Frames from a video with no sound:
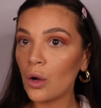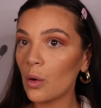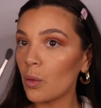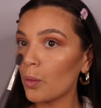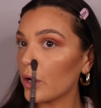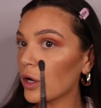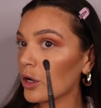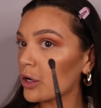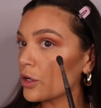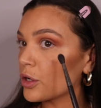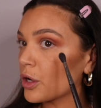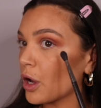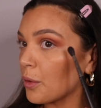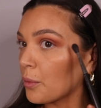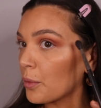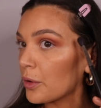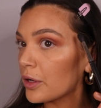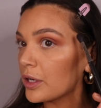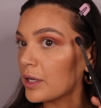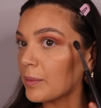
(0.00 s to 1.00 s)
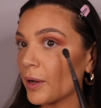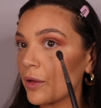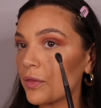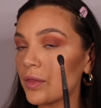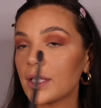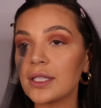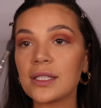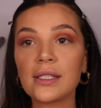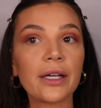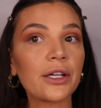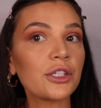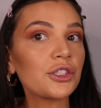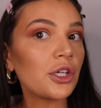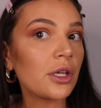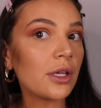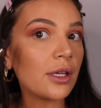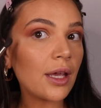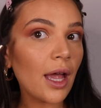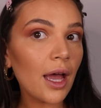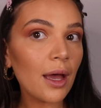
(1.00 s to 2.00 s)
we are not worried about this
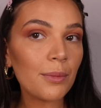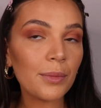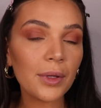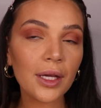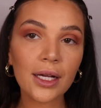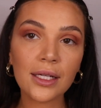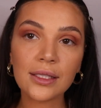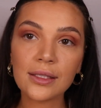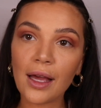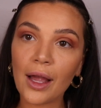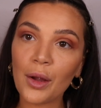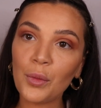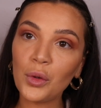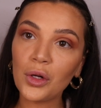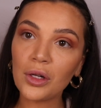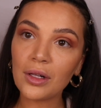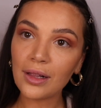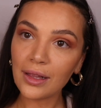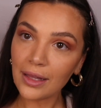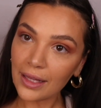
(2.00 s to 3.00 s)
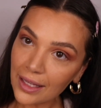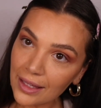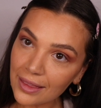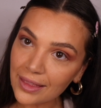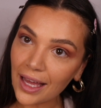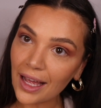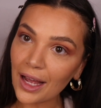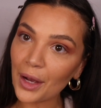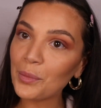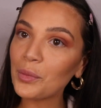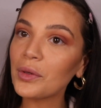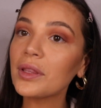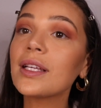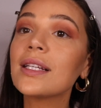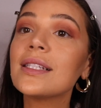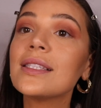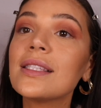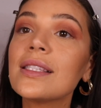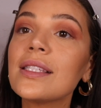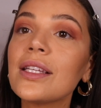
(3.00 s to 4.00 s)
section yet because I will clean that up with
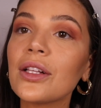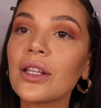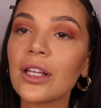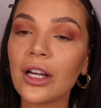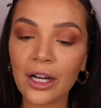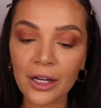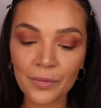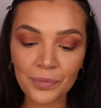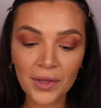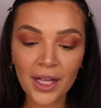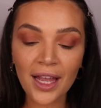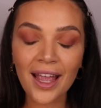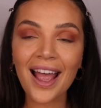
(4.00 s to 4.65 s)
concealer.